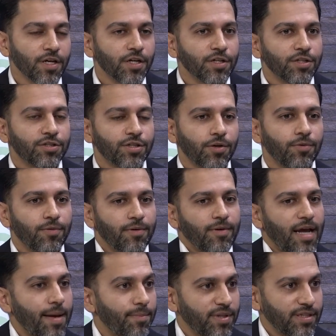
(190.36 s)
So
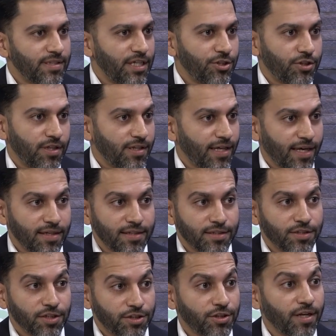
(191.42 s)
embolization, again,
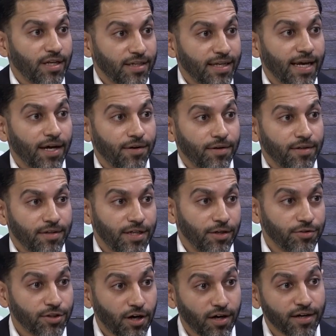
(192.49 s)
is shutting down,
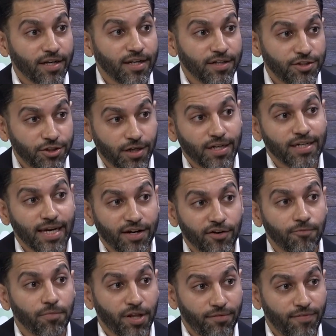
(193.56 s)
targeted shutting down
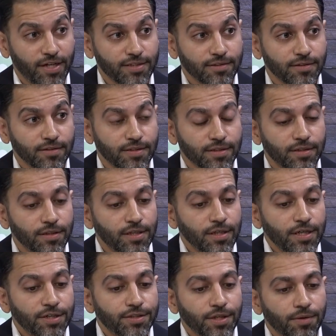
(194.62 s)
of blood vessels. Mm-hmm.
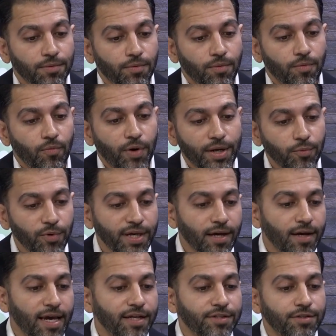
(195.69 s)
So when we
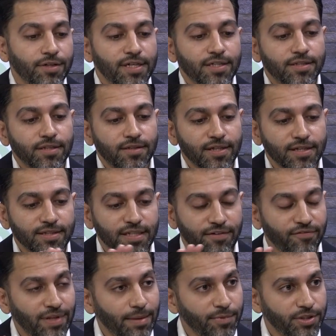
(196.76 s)
enter into this
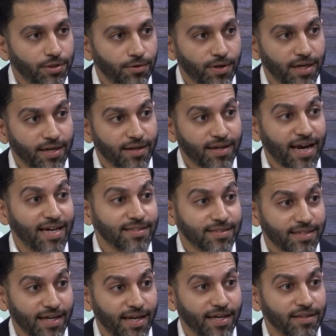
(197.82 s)
inflammatory
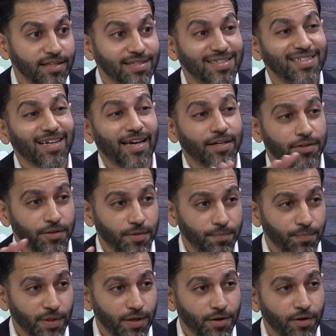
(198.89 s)
cascade, this cycle,
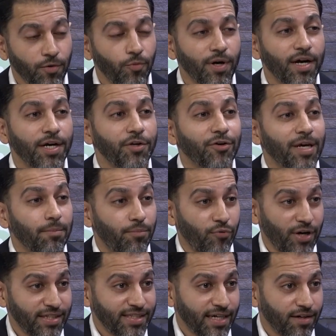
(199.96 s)
where you get
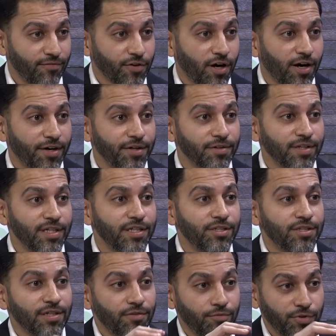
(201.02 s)
breakdown of
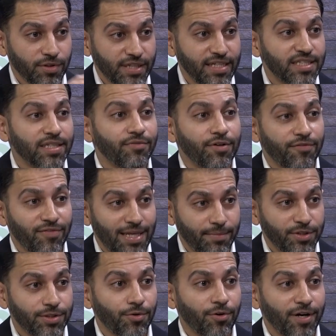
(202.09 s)
cartilage, release of
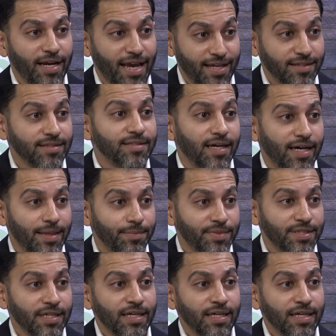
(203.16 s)
inflammatory enzymes,